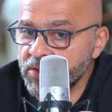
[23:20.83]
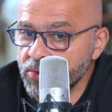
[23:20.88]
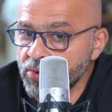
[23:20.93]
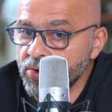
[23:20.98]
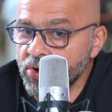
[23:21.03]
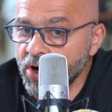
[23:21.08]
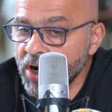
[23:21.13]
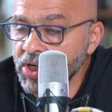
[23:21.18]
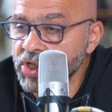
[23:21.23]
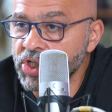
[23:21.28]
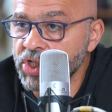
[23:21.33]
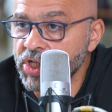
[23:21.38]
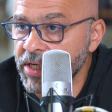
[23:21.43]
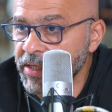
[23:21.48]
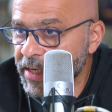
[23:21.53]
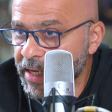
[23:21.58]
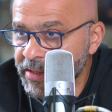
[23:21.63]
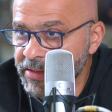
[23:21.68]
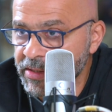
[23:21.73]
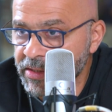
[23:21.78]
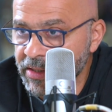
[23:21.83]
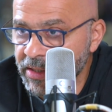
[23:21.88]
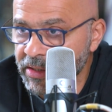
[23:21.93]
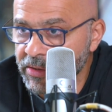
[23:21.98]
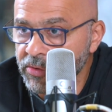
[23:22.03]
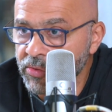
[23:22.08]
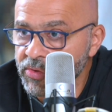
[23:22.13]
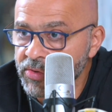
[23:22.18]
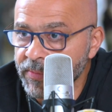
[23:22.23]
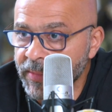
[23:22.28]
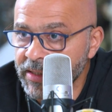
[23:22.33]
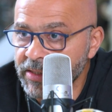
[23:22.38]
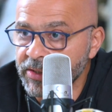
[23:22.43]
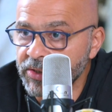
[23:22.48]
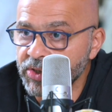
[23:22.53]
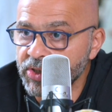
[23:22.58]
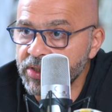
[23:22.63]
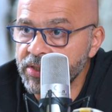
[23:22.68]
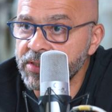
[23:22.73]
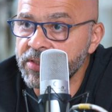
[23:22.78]
no rush in answering those
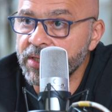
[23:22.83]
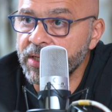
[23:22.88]
messages.